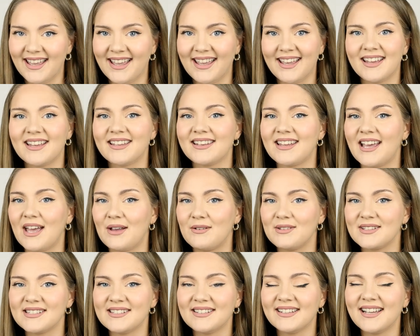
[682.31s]
and
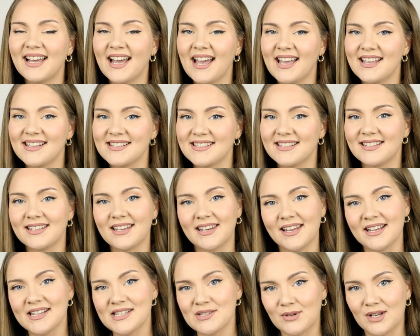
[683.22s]
I'll see you guys in the
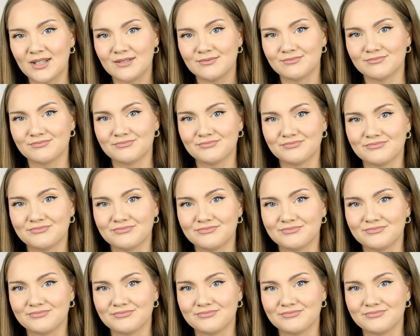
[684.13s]
next one.